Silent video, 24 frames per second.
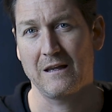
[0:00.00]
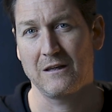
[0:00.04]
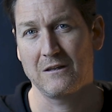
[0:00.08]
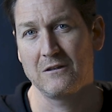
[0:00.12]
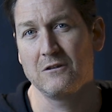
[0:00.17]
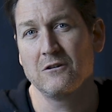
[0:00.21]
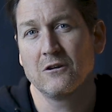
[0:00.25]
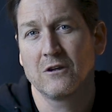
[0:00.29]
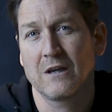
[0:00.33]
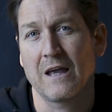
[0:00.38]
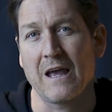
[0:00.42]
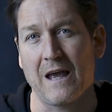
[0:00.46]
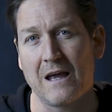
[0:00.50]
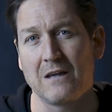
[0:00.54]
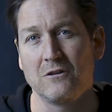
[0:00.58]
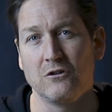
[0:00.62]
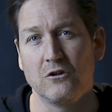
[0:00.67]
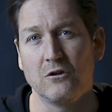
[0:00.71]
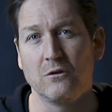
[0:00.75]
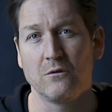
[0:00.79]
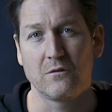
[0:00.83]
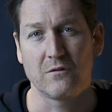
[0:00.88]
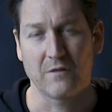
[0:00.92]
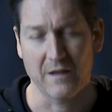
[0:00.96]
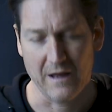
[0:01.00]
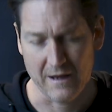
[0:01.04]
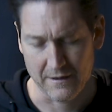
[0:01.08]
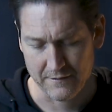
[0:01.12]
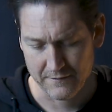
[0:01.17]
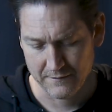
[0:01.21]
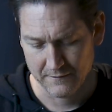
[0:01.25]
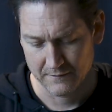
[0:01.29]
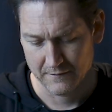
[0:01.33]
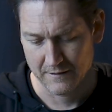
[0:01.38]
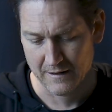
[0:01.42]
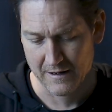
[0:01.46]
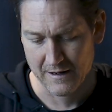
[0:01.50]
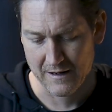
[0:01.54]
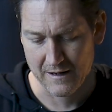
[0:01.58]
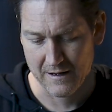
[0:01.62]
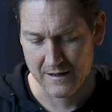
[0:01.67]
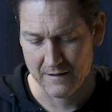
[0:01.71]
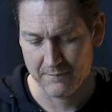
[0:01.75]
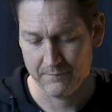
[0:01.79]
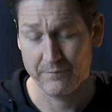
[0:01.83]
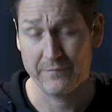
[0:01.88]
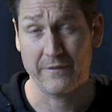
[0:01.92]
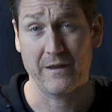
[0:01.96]
you can use that.
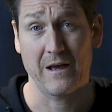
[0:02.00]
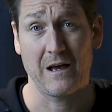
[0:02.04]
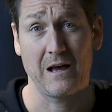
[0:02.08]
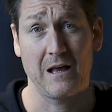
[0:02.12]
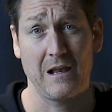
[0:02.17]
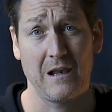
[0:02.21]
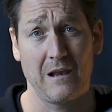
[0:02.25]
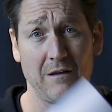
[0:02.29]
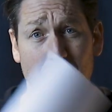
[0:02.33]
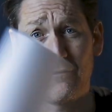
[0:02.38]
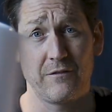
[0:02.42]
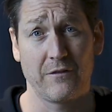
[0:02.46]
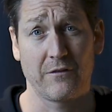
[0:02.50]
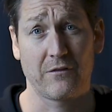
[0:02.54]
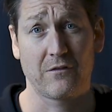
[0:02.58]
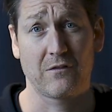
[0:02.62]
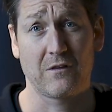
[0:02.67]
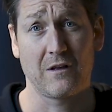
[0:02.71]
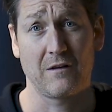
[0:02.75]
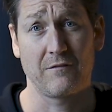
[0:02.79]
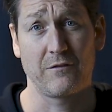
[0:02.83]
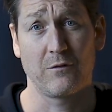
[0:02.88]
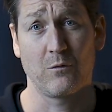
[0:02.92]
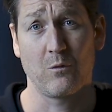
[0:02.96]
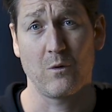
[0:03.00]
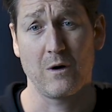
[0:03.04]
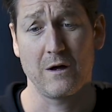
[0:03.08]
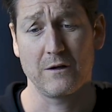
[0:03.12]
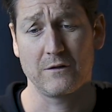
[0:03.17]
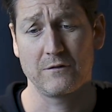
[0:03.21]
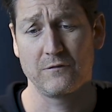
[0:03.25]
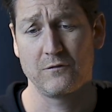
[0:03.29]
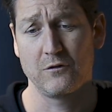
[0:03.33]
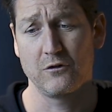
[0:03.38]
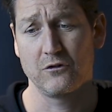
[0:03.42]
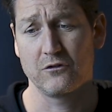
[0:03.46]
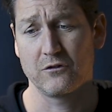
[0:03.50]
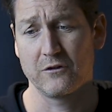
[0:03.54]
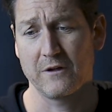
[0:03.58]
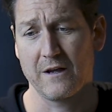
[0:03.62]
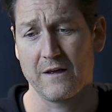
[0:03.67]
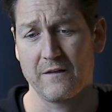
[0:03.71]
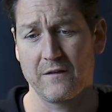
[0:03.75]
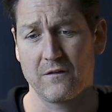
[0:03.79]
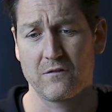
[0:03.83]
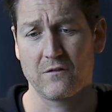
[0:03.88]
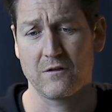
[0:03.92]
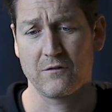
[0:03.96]
I love this stuff, the white diffusion.
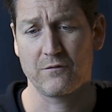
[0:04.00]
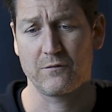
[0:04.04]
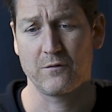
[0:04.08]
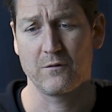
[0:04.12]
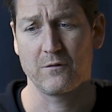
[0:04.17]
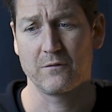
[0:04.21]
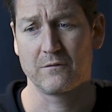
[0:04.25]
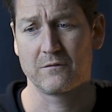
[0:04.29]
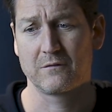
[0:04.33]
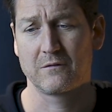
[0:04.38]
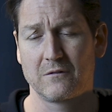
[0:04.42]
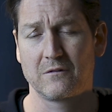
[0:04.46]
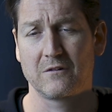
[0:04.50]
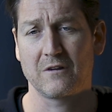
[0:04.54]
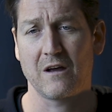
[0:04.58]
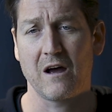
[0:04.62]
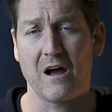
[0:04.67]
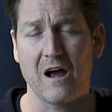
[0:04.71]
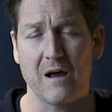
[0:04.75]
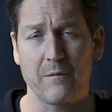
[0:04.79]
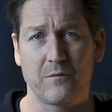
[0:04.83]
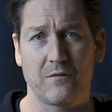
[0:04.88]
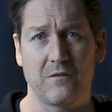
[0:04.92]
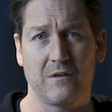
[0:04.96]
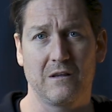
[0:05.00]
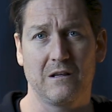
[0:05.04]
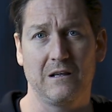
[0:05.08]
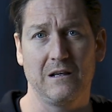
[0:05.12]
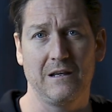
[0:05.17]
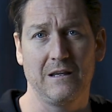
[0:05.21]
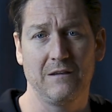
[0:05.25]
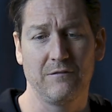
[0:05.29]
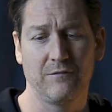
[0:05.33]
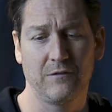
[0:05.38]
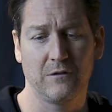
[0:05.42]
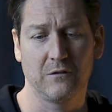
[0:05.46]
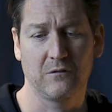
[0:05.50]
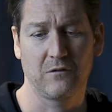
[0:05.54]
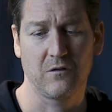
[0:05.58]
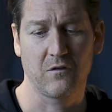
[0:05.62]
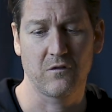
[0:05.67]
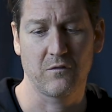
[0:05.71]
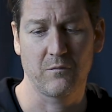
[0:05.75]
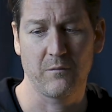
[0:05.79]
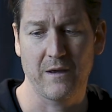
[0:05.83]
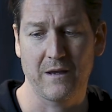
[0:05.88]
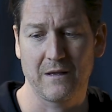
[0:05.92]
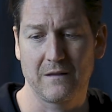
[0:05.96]
Now there's different types that Lee
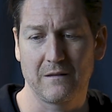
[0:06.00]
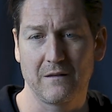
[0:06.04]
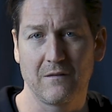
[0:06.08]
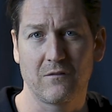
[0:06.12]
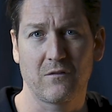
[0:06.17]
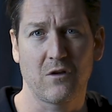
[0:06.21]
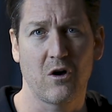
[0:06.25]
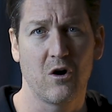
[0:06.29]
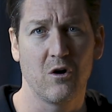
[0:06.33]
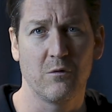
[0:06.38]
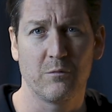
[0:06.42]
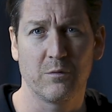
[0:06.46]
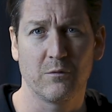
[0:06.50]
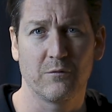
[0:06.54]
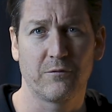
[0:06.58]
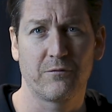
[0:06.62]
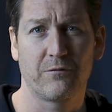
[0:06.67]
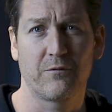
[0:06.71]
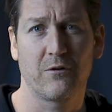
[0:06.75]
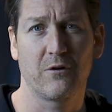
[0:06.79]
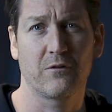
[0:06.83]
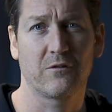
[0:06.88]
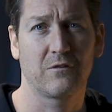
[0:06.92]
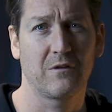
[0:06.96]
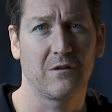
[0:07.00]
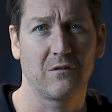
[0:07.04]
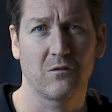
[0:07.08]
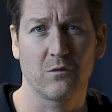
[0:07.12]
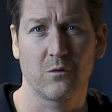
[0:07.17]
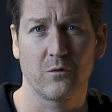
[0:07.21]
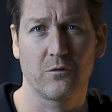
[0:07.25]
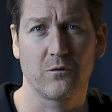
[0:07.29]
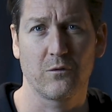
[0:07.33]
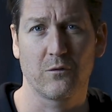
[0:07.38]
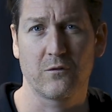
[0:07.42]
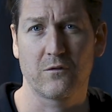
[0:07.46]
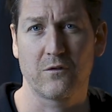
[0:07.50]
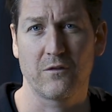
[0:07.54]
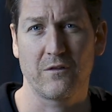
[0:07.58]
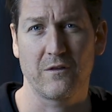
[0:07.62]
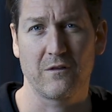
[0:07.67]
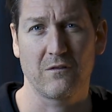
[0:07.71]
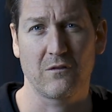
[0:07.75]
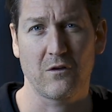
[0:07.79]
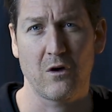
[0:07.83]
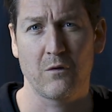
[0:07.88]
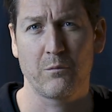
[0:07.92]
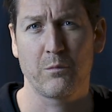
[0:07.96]
Filters make. There's Opal Frost, there's all sorts of
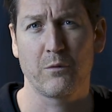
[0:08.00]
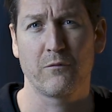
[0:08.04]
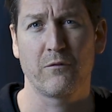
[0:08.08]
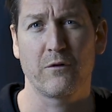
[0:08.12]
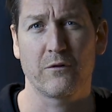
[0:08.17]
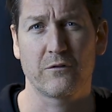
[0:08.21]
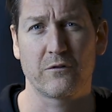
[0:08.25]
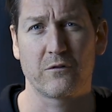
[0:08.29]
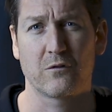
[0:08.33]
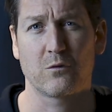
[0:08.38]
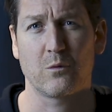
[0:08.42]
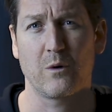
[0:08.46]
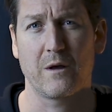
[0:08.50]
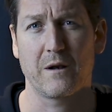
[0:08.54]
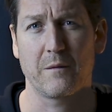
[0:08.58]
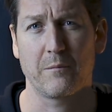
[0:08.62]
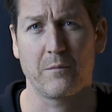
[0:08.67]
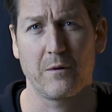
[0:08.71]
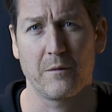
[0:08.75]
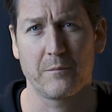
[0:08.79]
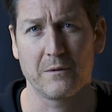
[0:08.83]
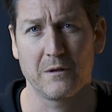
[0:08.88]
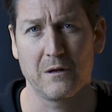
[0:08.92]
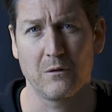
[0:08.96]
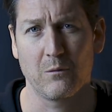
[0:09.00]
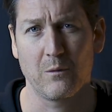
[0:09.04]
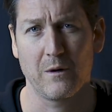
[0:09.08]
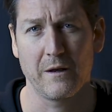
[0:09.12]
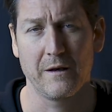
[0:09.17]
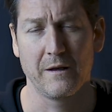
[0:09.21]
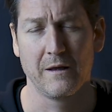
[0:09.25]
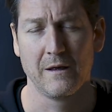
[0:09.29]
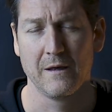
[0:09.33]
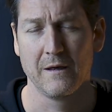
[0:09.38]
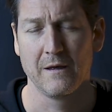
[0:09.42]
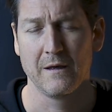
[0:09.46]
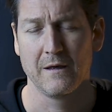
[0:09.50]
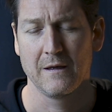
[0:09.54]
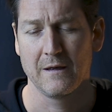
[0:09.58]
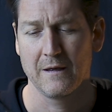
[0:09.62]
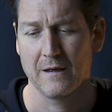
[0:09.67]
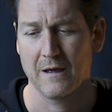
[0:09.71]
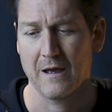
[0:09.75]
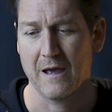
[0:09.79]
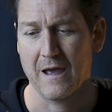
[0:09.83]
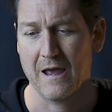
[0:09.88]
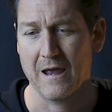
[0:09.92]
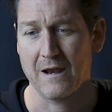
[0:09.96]
things. The Opal Frost is quite a popular one.
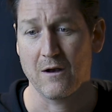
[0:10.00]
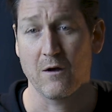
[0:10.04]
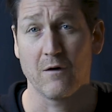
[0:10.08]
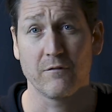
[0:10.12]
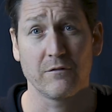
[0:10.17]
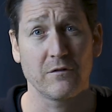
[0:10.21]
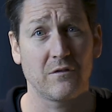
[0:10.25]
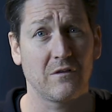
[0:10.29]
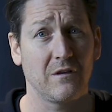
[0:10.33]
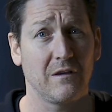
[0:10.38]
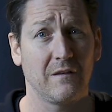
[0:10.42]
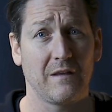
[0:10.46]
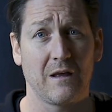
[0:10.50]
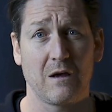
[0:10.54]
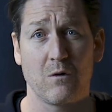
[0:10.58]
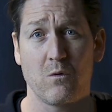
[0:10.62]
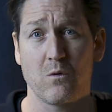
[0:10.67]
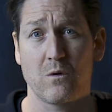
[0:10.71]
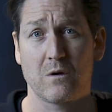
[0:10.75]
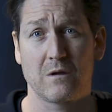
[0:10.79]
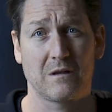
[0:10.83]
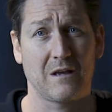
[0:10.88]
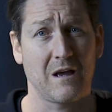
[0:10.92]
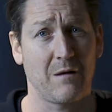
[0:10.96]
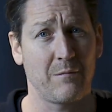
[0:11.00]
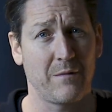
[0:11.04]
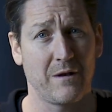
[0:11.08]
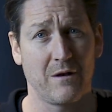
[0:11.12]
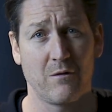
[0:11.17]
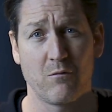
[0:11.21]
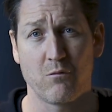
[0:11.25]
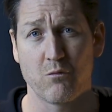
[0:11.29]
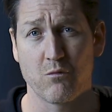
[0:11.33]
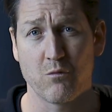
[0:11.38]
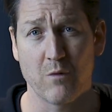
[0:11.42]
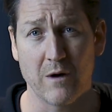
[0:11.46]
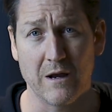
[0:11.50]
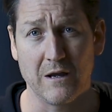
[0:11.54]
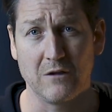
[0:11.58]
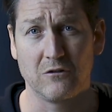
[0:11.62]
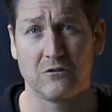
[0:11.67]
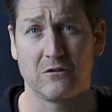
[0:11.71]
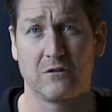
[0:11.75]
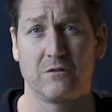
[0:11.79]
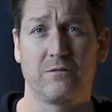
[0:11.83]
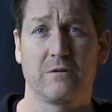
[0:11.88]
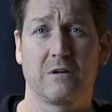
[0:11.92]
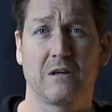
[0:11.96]
And obviously they all come in a range
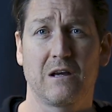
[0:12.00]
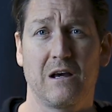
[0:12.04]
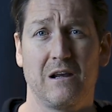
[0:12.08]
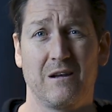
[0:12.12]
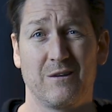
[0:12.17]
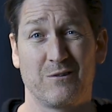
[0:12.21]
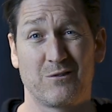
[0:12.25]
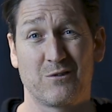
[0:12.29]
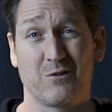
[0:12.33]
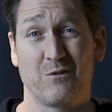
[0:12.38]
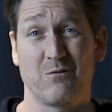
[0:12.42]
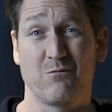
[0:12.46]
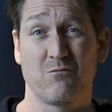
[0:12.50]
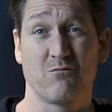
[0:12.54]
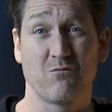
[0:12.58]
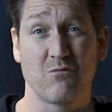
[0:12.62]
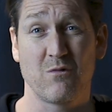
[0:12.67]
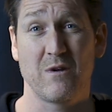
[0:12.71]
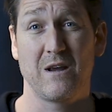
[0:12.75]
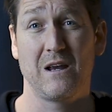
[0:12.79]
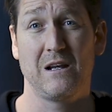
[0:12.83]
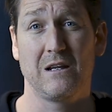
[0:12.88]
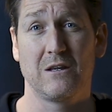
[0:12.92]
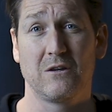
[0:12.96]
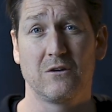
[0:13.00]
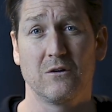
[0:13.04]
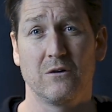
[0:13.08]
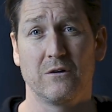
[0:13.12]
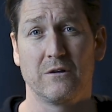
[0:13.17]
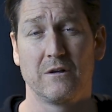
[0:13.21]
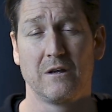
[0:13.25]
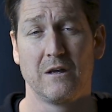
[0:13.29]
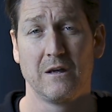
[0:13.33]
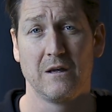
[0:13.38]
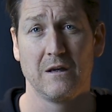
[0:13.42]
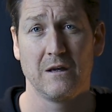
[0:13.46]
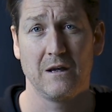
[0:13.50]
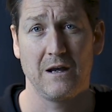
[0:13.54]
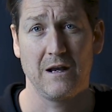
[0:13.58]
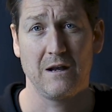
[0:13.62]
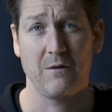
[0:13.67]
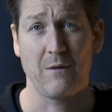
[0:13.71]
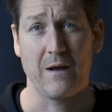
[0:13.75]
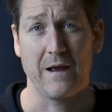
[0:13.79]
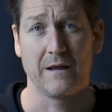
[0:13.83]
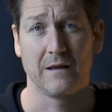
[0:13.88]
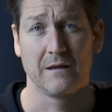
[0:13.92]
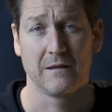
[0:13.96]
of different colors, so really good.
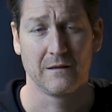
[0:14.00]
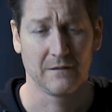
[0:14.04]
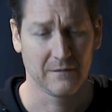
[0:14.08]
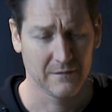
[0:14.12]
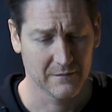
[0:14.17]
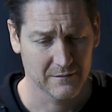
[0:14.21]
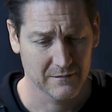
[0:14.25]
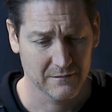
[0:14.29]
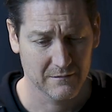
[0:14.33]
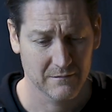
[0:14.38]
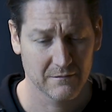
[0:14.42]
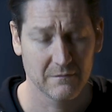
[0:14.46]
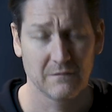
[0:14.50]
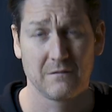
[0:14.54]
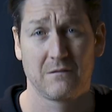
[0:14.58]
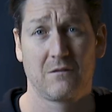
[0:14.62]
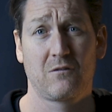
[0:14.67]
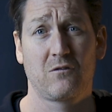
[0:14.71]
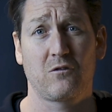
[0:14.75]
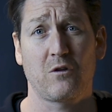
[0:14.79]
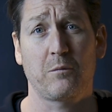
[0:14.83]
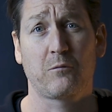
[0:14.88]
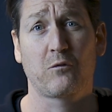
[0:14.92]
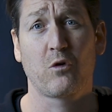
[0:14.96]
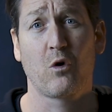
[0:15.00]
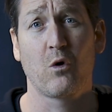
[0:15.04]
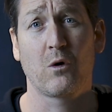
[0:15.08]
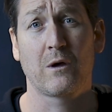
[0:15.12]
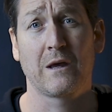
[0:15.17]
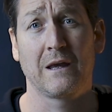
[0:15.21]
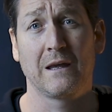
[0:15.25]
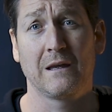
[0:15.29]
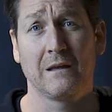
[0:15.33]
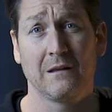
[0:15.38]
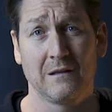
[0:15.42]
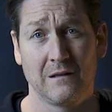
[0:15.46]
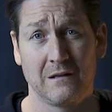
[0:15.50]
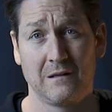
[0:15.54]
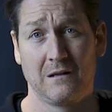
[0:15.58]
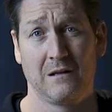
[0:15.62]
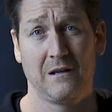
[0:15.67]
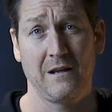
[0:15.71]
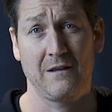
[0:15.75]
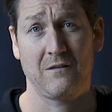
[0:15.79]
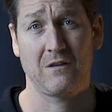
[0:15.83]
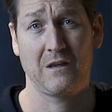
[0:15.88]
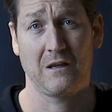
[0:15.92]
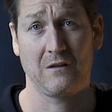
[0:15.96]
Anyway, stop talking,
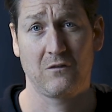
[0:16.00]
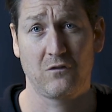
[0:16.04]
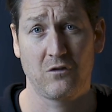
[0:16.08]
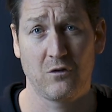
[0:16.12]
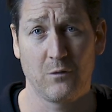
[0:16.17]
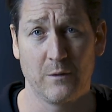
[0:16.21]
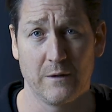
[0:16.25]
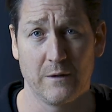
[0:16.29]
let's get to